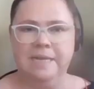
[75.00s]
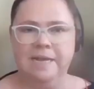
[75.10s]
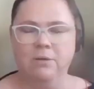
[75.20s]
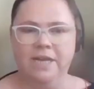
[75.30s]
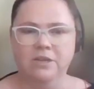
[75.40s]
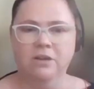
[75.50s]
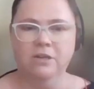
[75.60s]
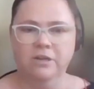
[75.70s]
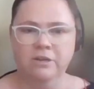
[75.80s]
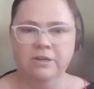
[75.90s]
like quite long
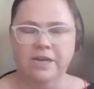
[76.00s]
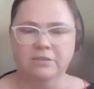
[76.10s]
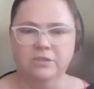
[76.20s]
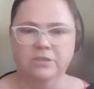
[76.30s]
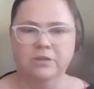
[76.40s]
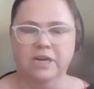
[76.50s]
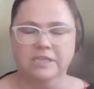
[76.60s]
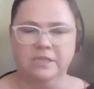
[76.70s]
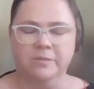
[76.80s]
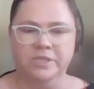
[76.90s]
ago now, so you're
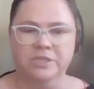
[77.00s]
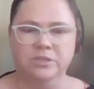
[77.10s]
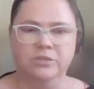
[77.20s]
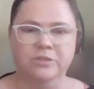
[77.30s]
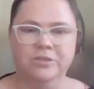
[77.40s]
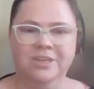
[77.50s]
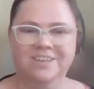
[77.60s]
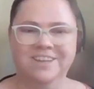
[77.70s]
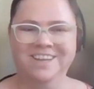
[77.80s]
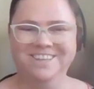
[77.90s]
asking me to
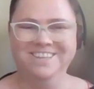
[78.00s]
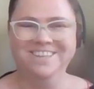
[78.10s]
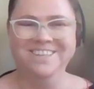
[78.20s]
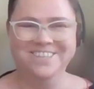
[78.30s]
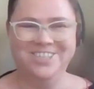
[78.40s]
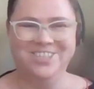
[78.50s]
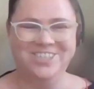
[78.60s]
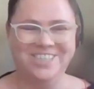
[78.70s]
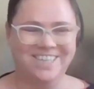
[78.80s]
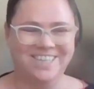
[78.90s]
to
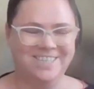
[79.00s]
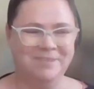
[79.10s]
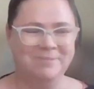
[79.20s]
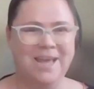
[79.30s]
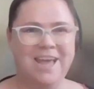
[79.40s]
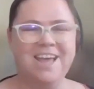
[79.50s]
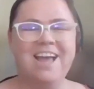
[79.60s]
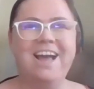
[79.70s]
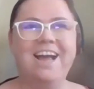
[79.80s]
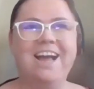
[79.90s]
dig deep.
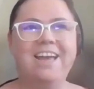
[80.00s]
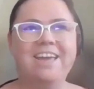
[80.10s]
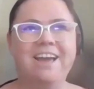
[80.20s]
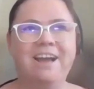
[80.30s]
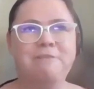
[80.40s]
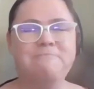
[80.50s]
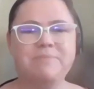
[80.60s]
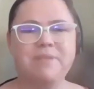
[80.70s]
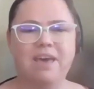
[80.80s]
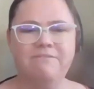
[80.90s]
I
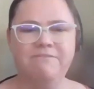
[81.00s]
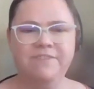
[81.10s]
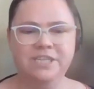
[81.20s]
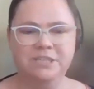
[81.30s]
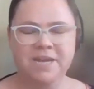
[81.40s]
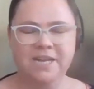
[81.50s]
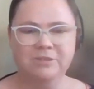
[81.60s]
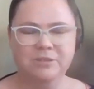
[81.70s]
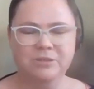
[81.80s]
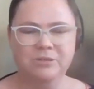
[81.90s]
finished
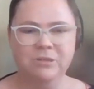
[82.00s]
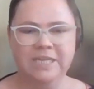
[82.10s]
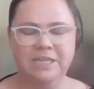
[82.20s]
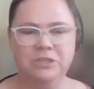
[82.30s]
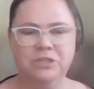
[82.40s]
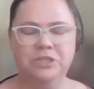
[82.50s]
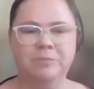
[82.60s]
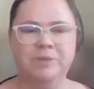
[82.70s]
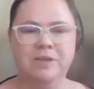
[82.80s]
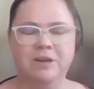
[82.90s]
medical school and
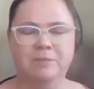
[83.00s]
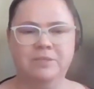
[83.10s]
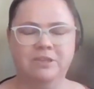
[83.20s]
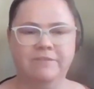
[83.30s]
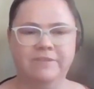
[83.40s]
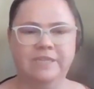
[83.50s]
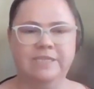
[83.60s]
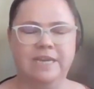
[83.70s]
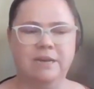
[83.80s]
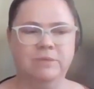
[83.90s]
internship and comm
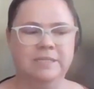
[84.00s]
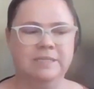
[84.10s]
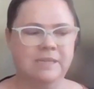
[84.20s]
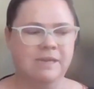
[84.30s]
service, and I was